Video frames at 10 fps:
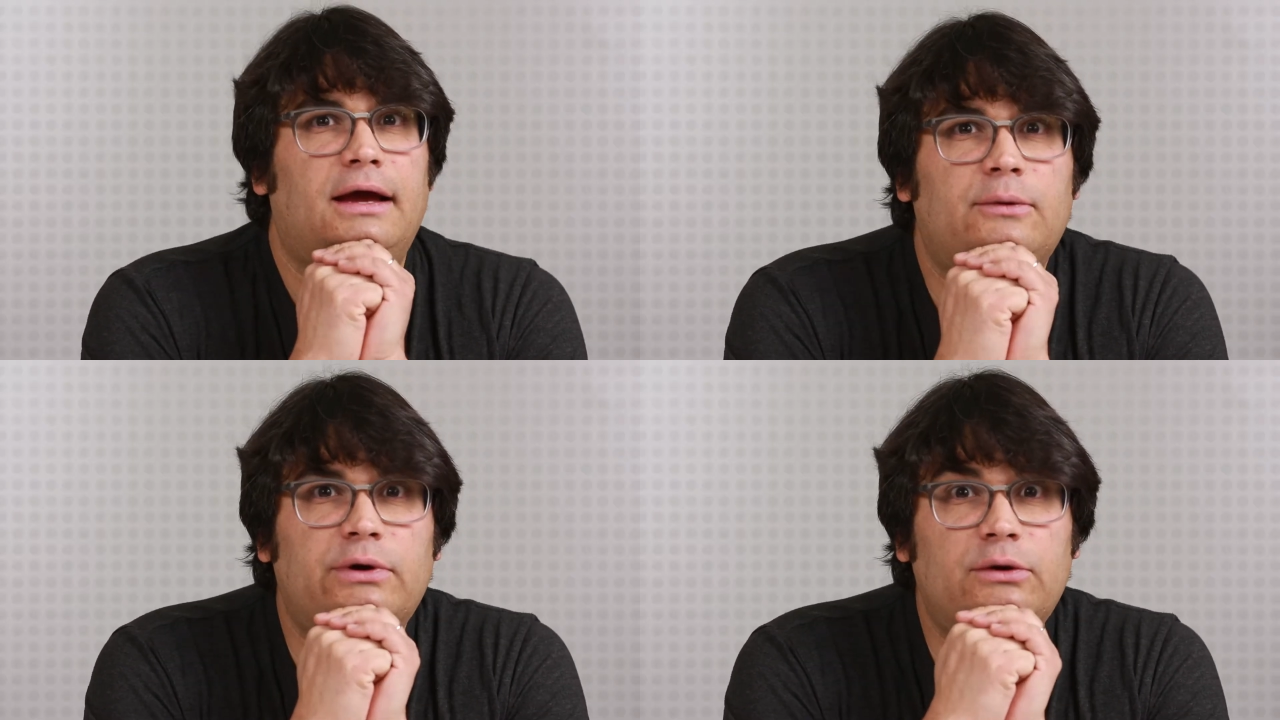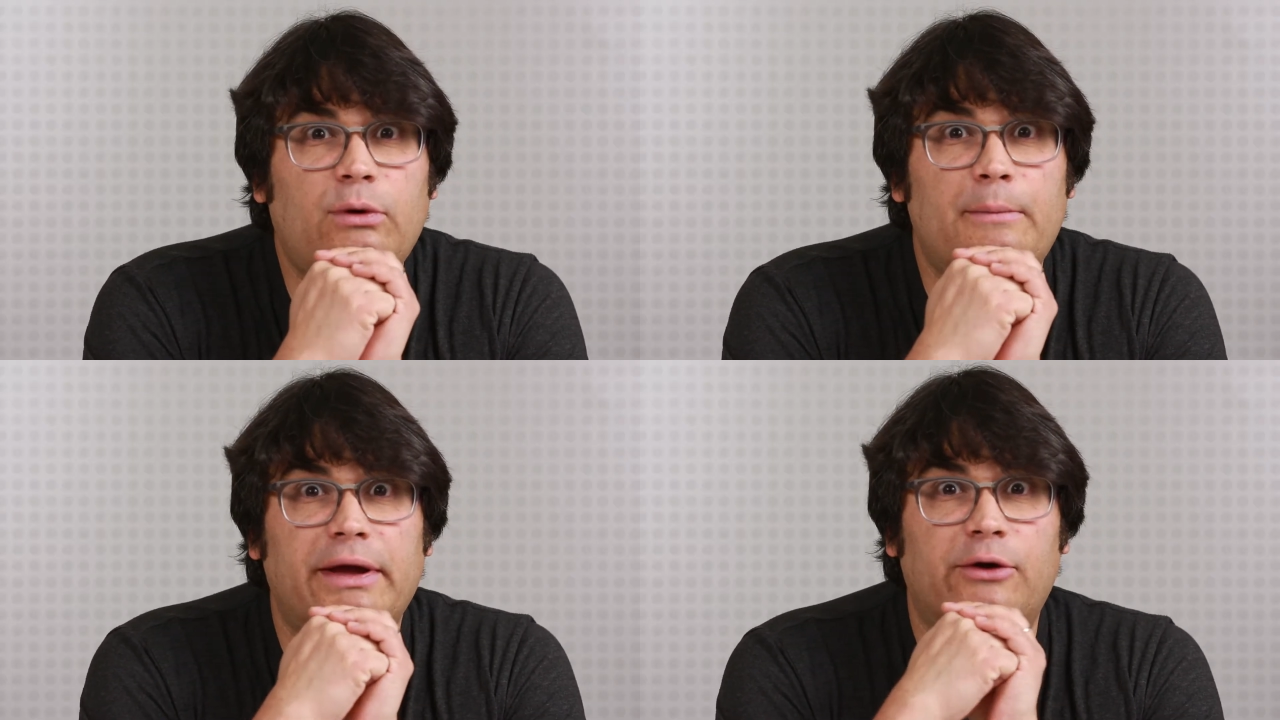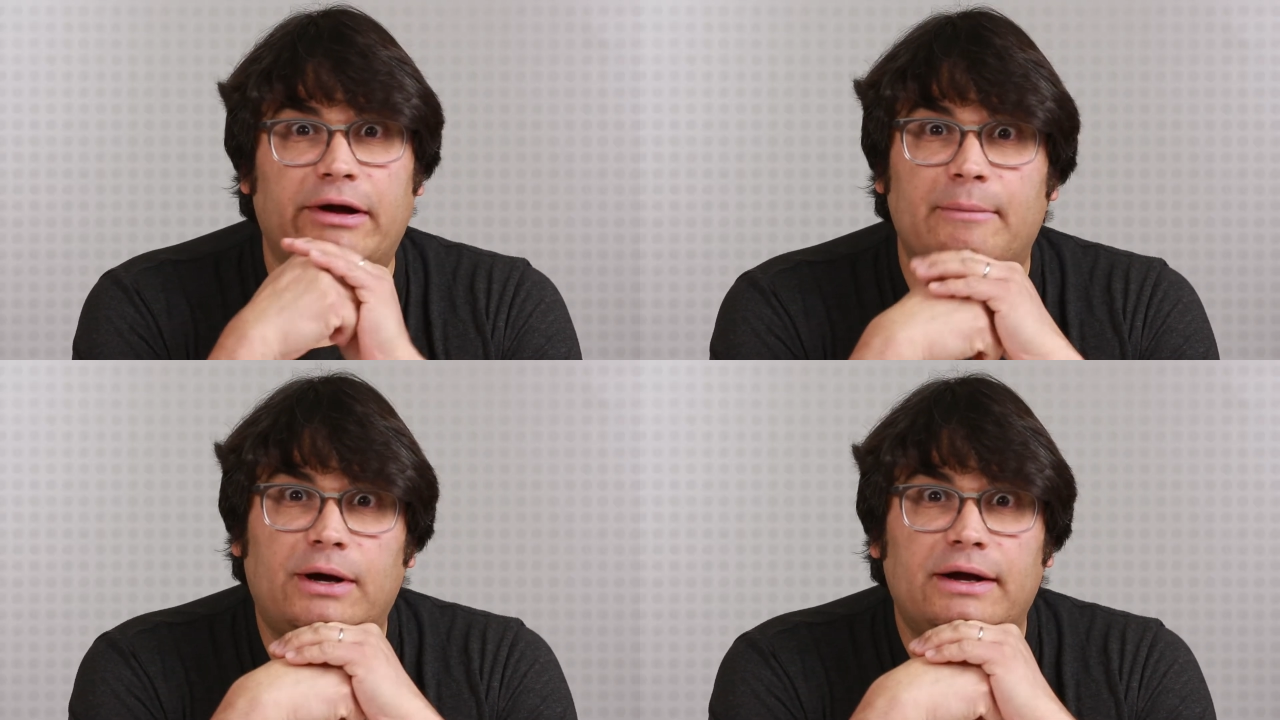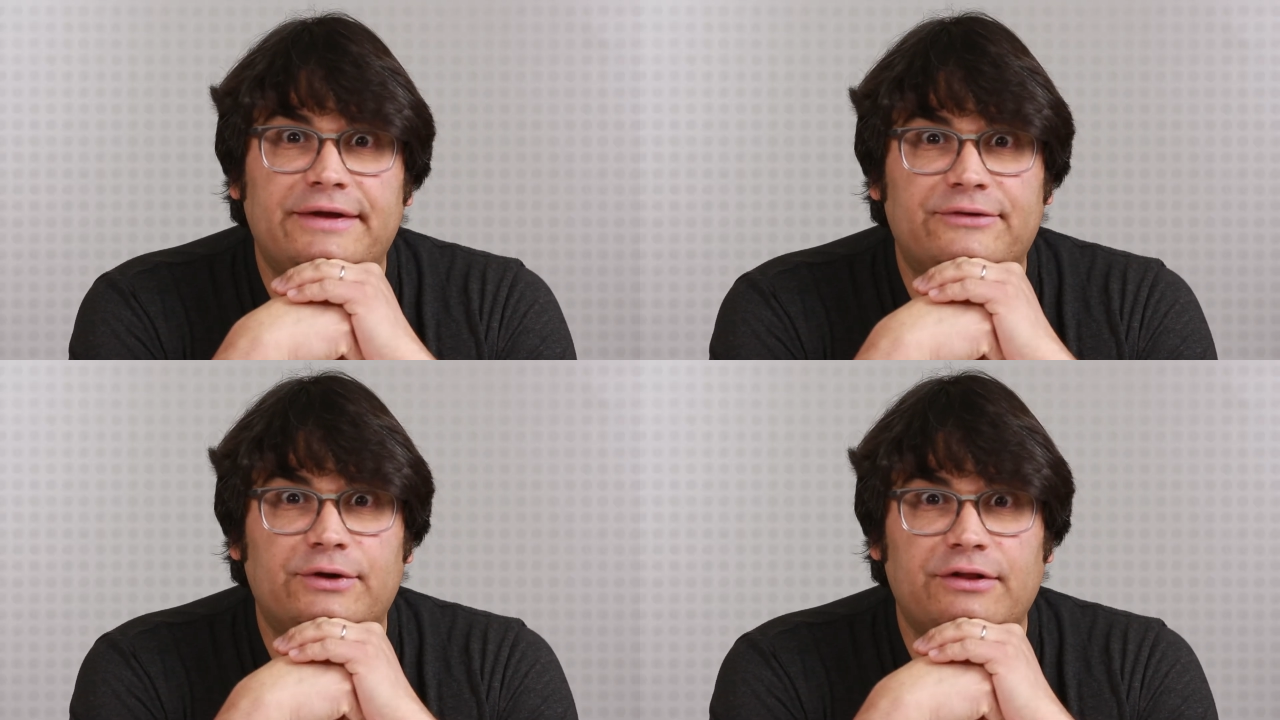I wonder what my grandma
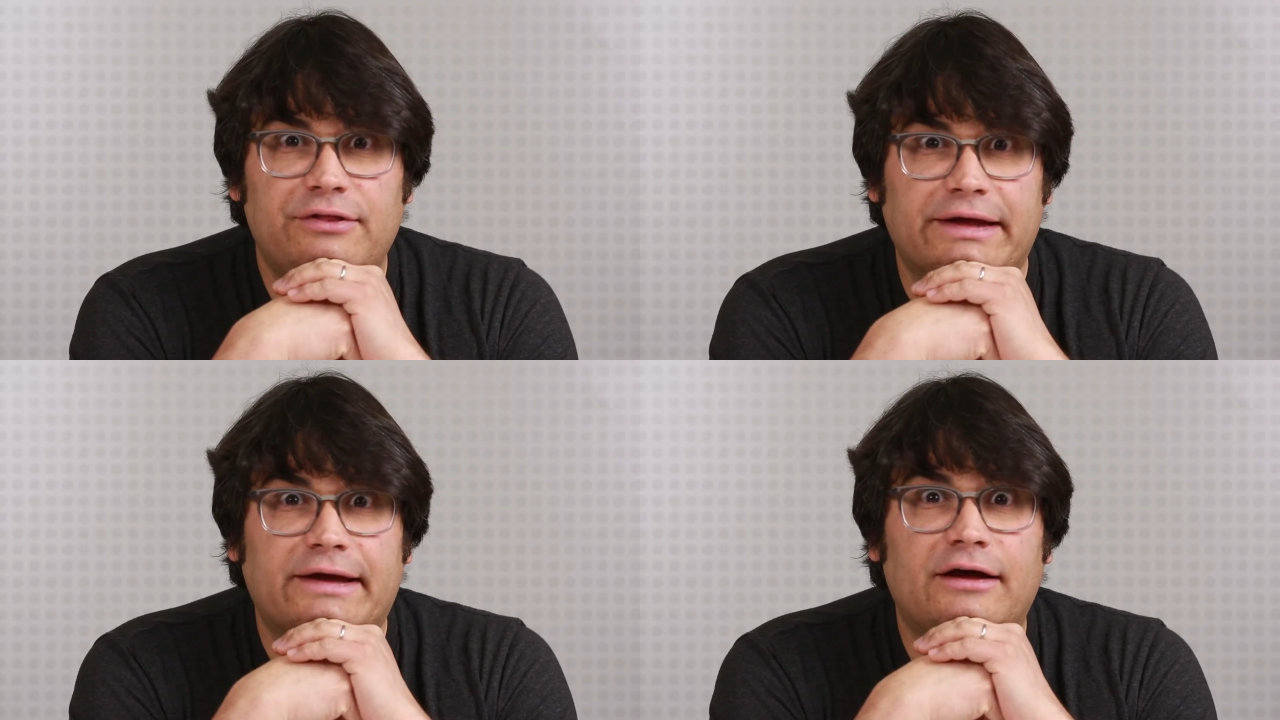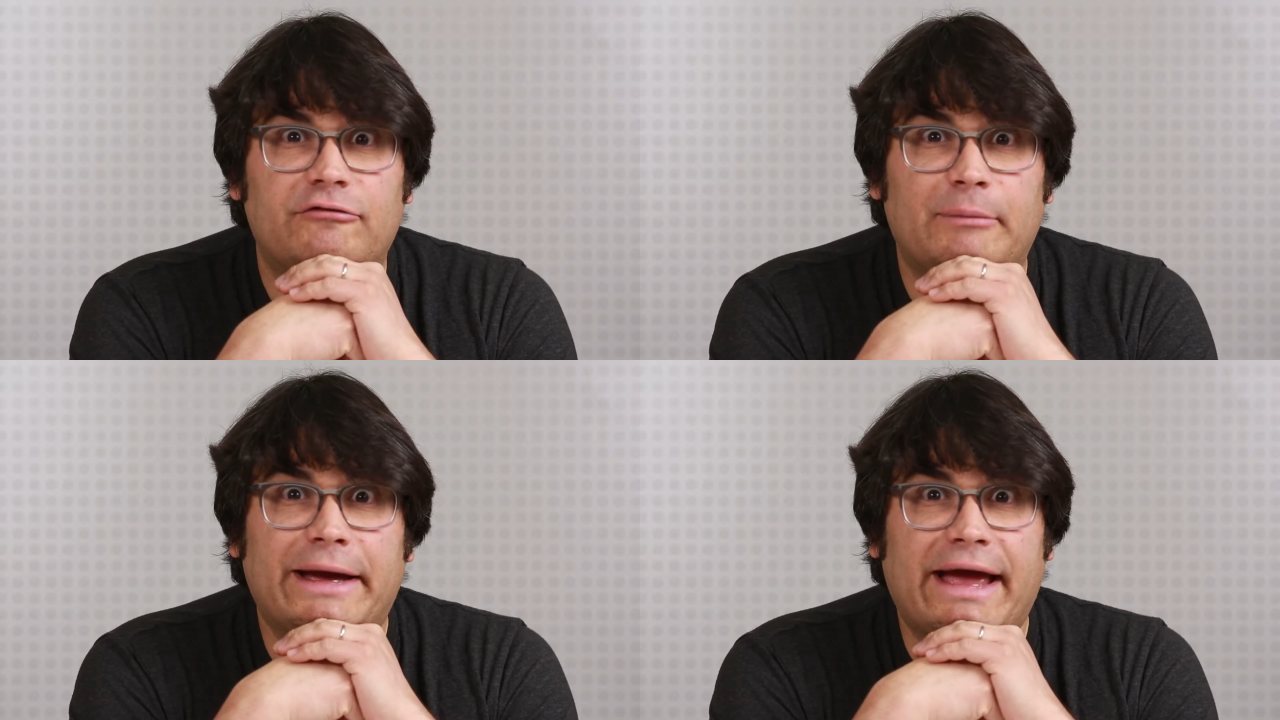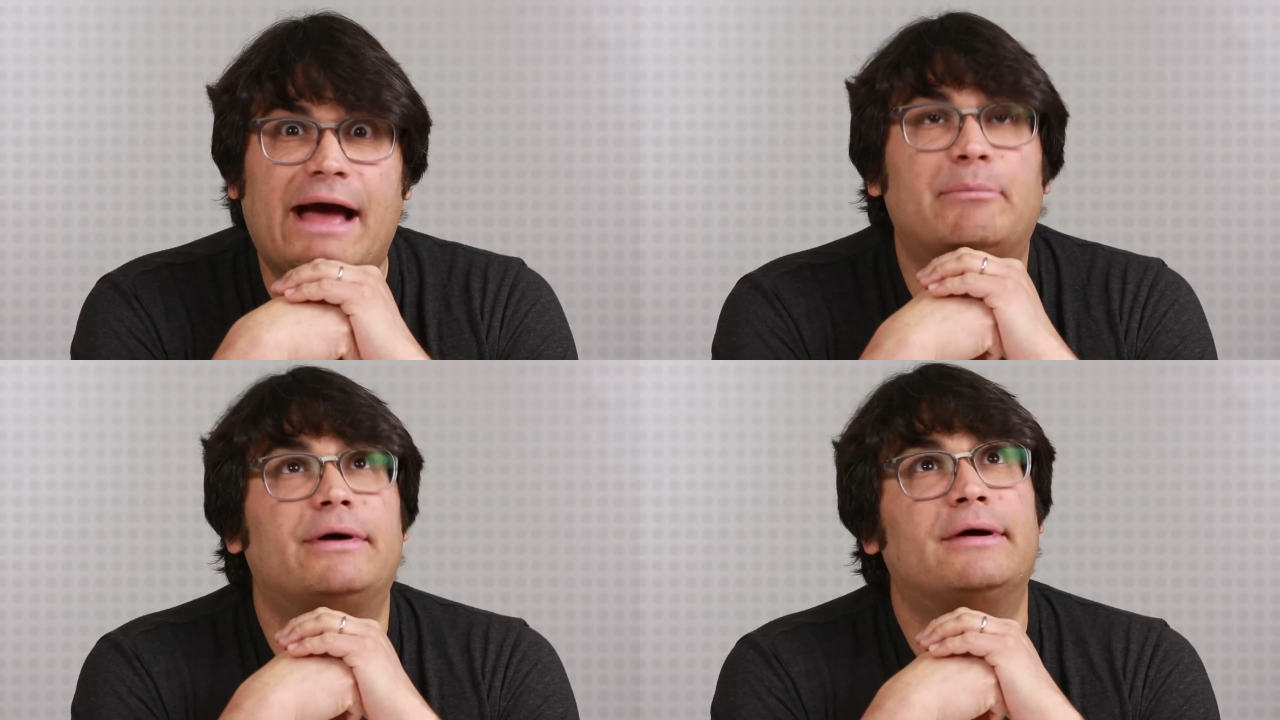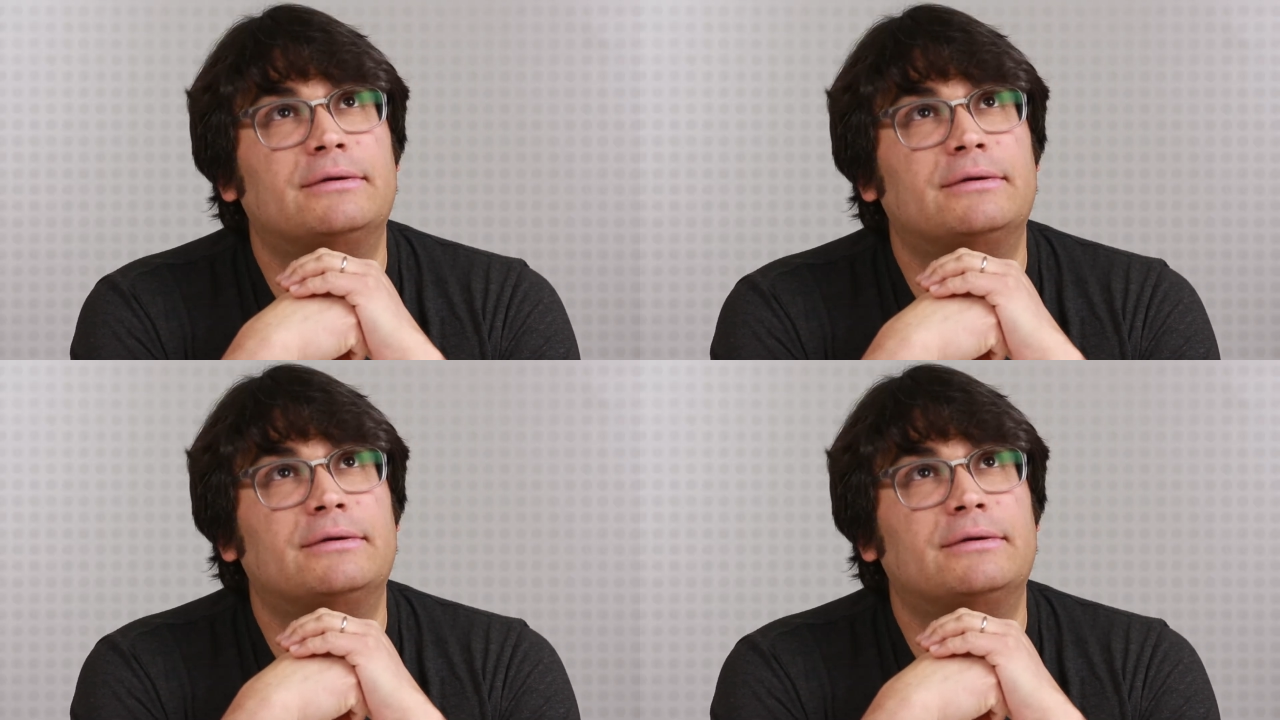is going to think of my app.